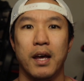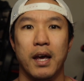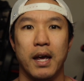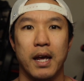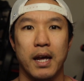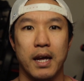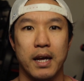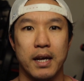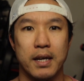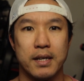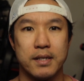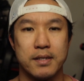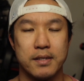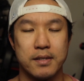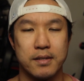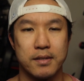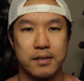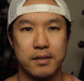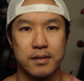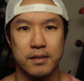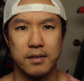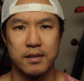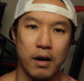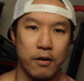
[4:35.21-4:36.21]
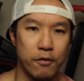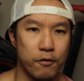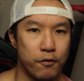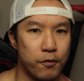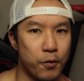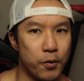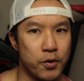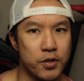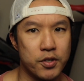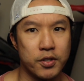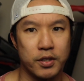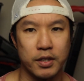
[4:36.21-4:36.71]
And
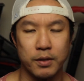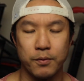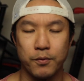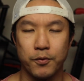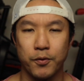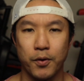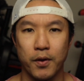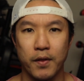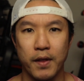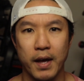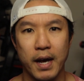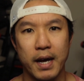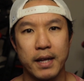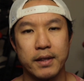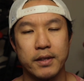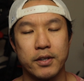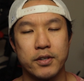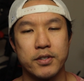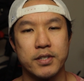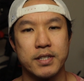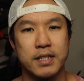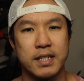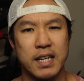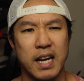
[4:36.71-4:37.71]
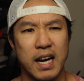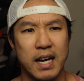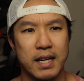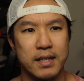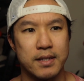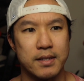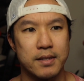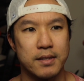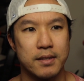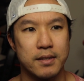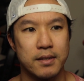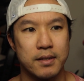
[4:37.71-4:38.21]
unfortunately for that, there's
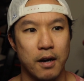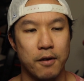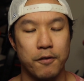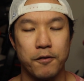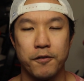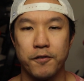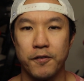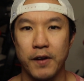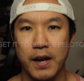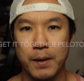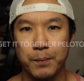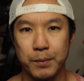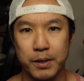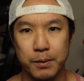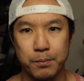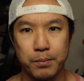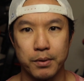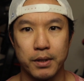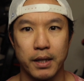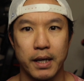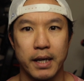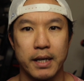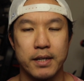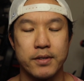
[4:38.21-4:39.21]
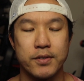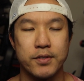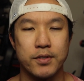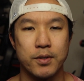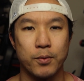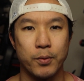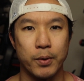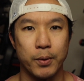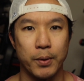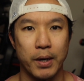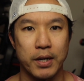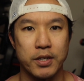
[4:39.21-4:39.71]
not a family plan, so
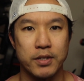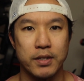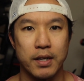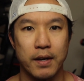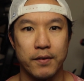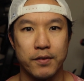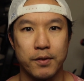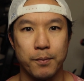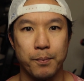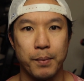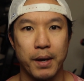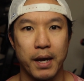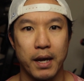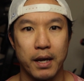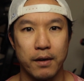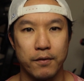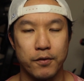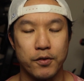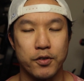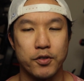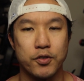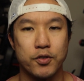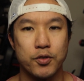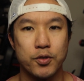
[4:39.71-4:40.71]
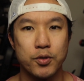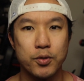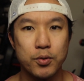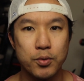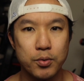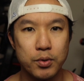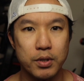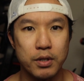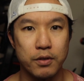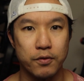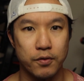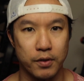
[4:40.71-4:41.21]
we actually have to pay for
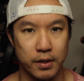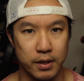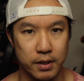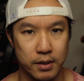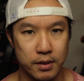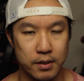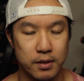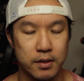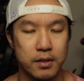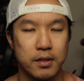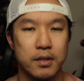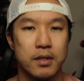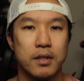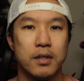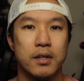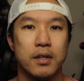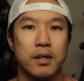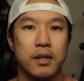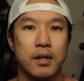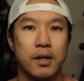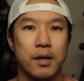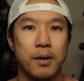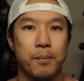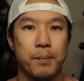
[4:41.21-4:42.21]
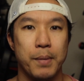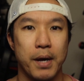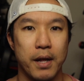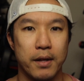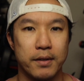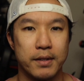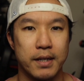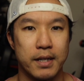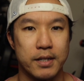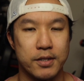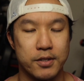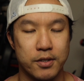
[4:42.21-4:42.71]
2 different
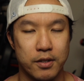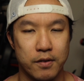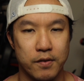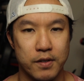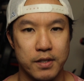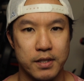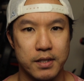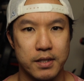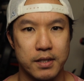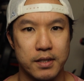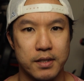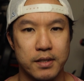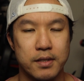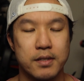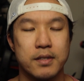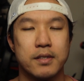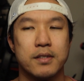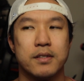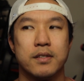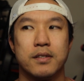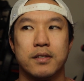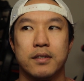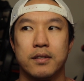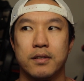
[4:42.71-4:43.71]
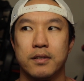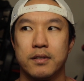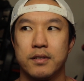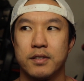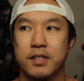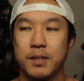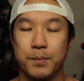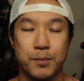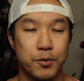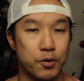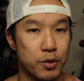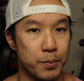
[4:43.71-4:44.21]
Peloton services
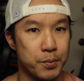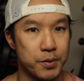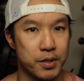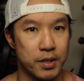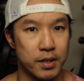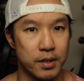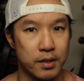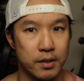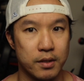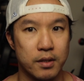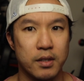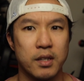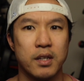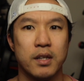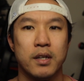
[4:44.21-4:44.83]
subscription